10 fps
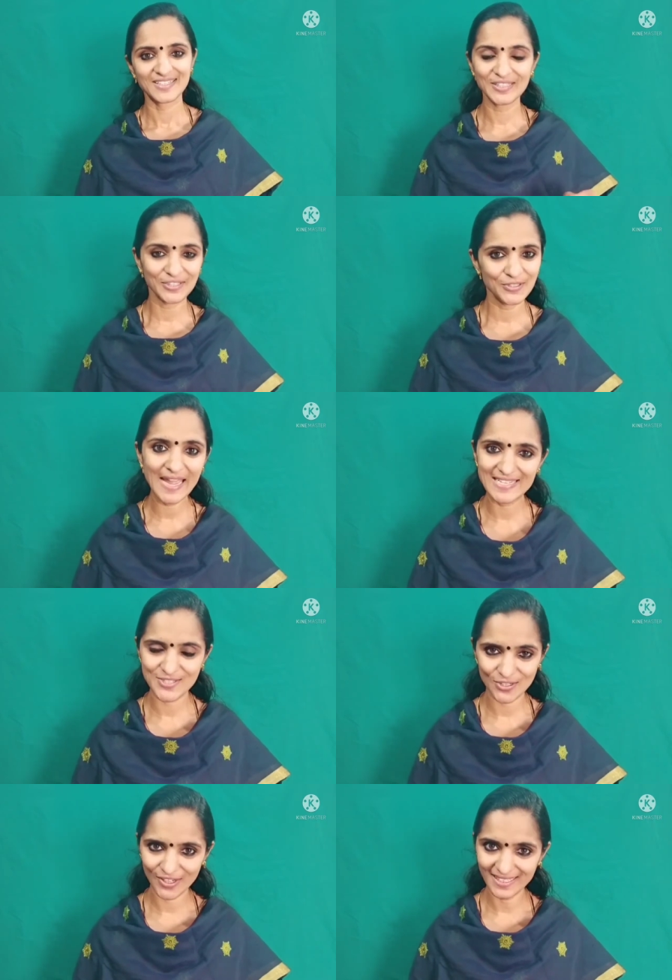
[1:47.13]
Did you
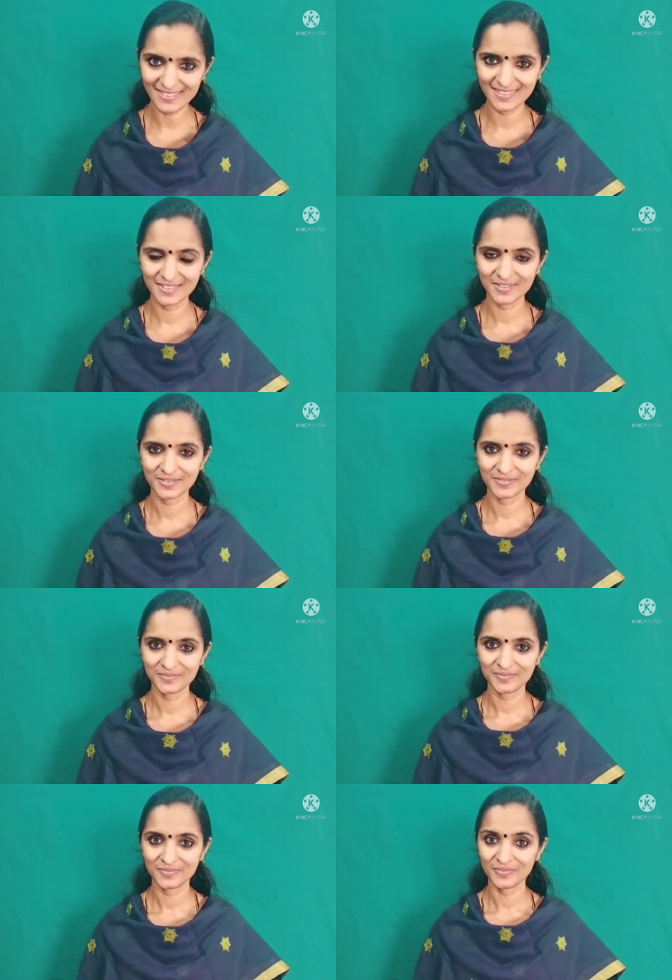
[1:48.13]
enjoy it?
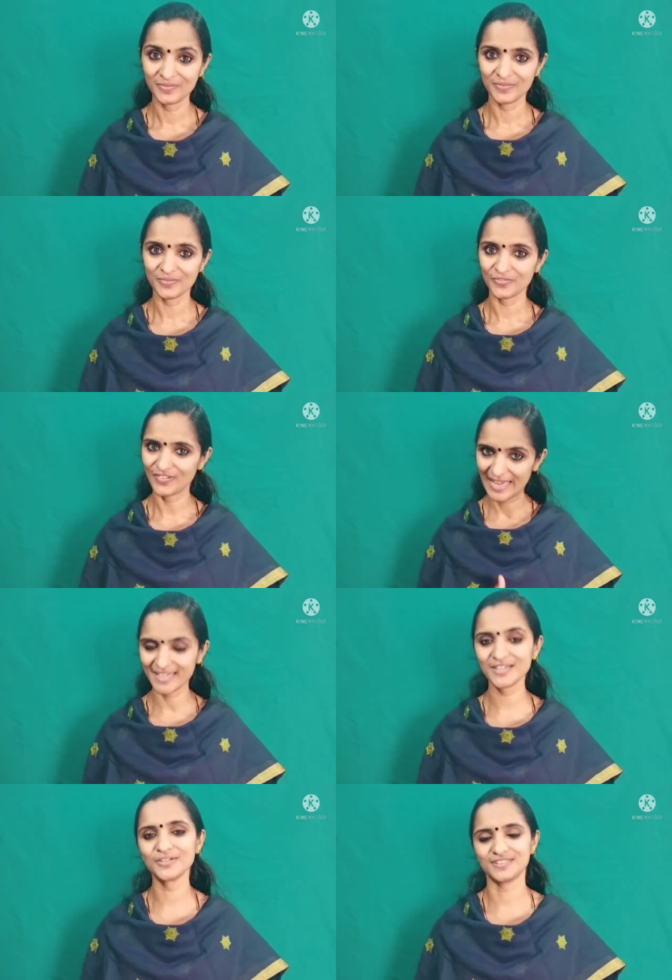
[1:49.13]

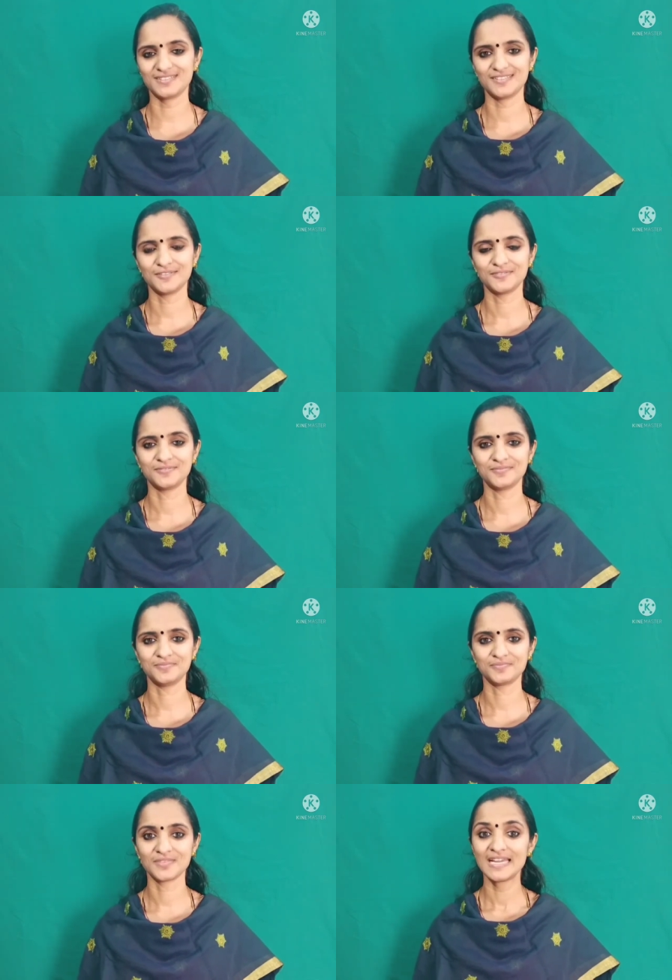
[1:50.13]
Very good.
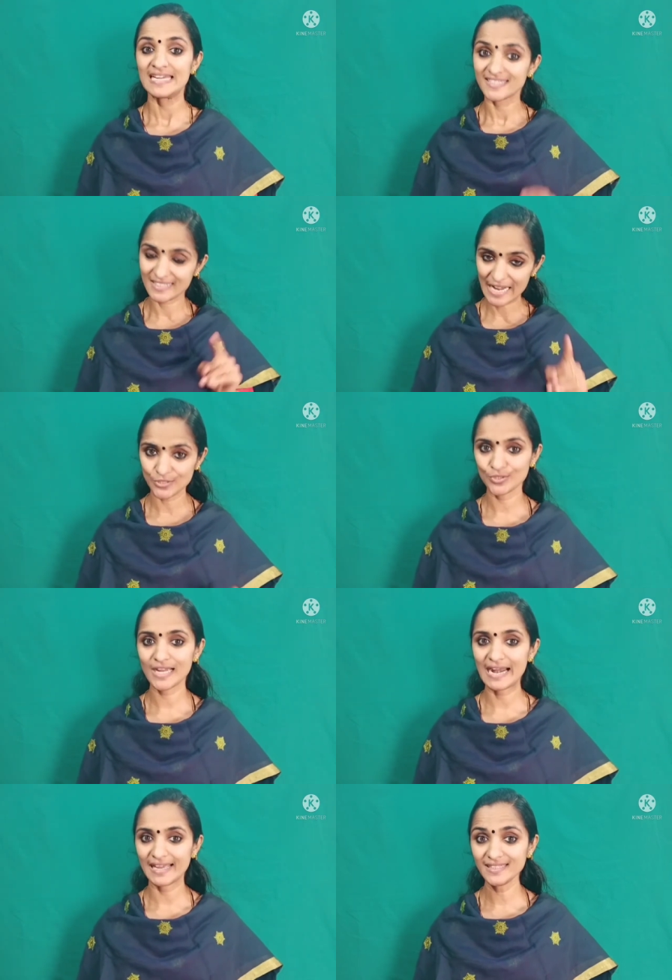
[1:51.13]
Try to
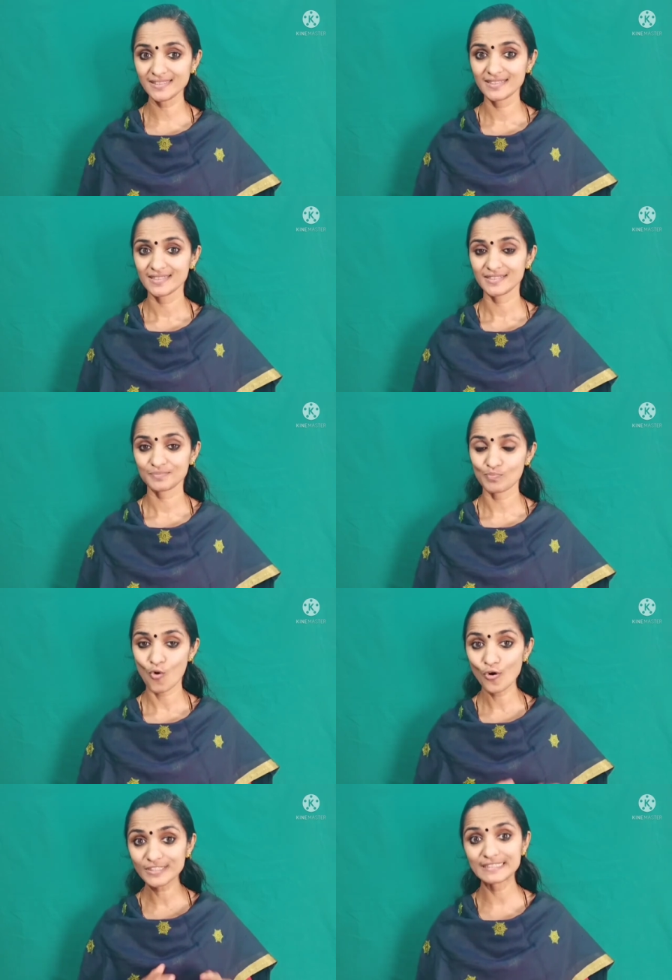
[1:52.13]
collect
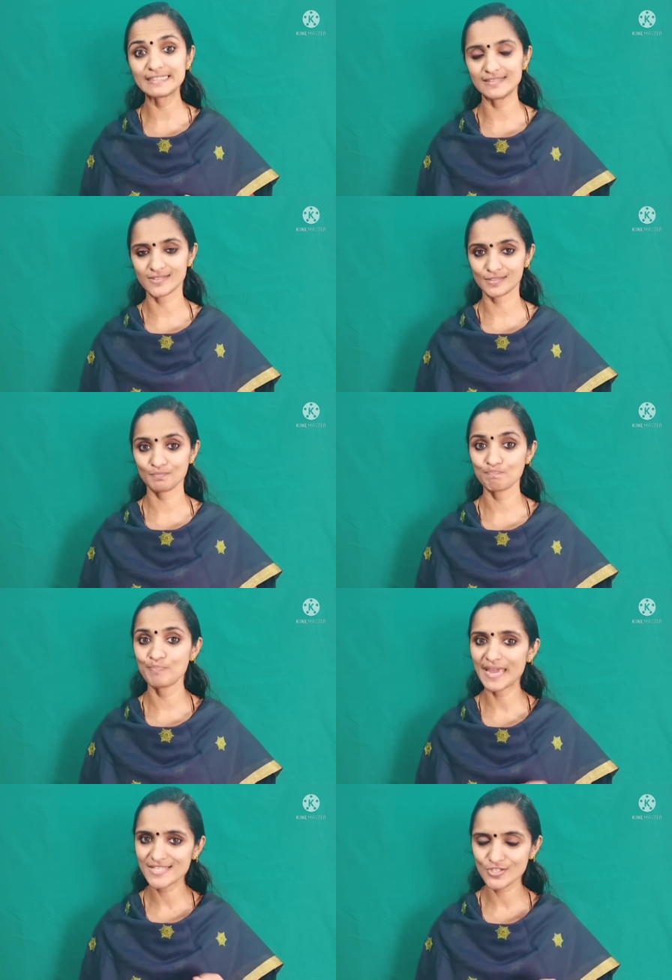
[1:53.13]
more riddles
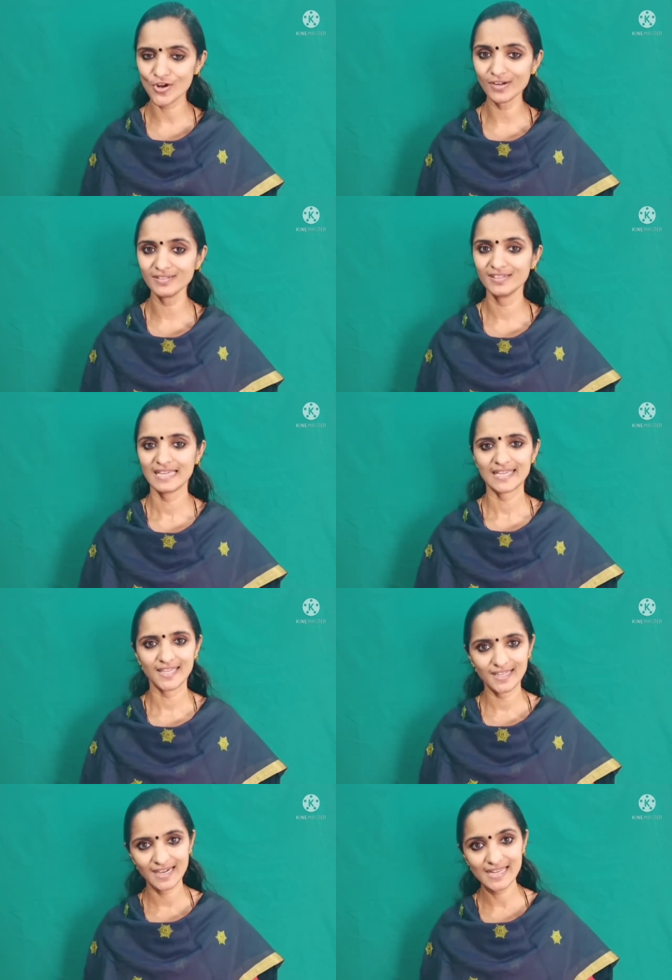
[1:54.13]
based on
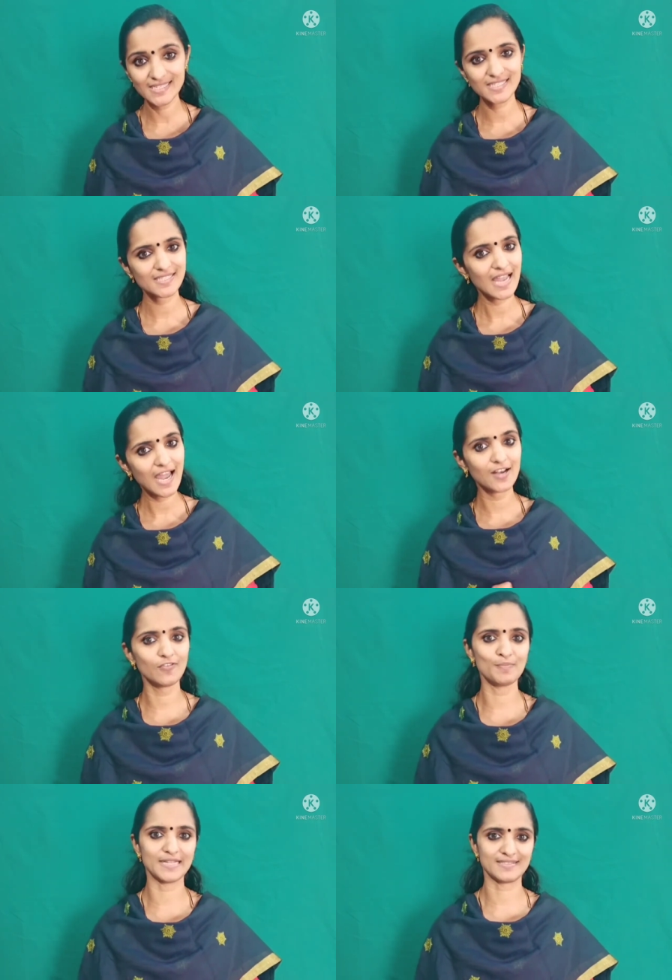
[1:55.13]
English
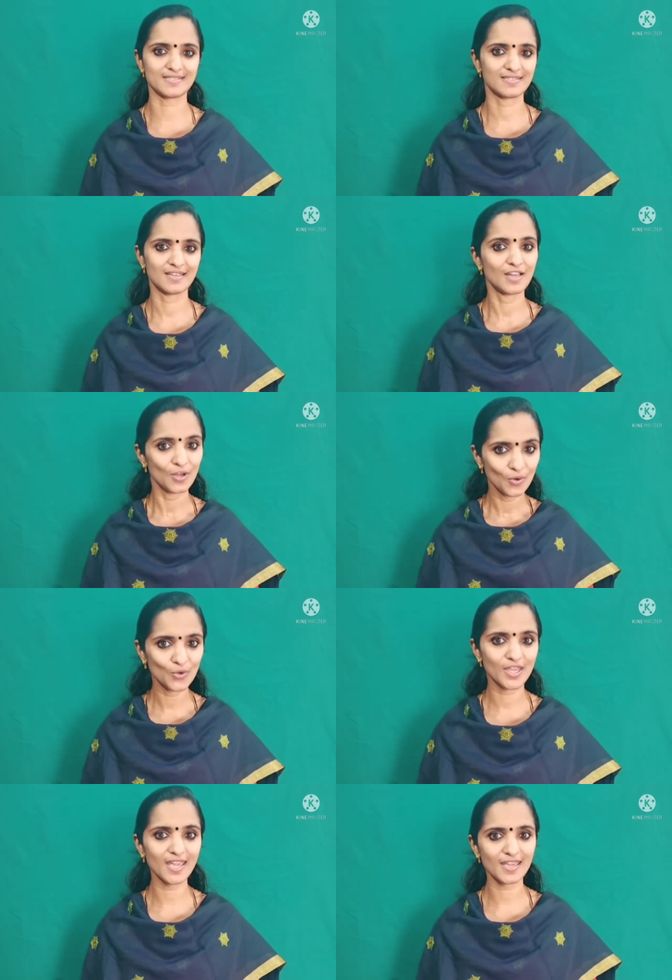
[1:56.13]
alphabets.
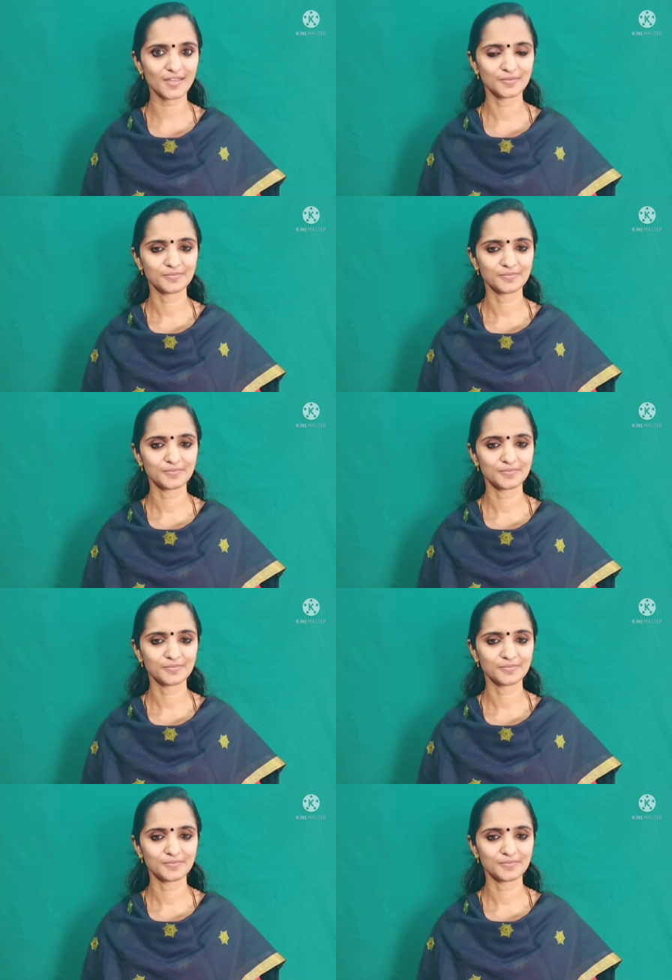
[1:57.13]
Okay.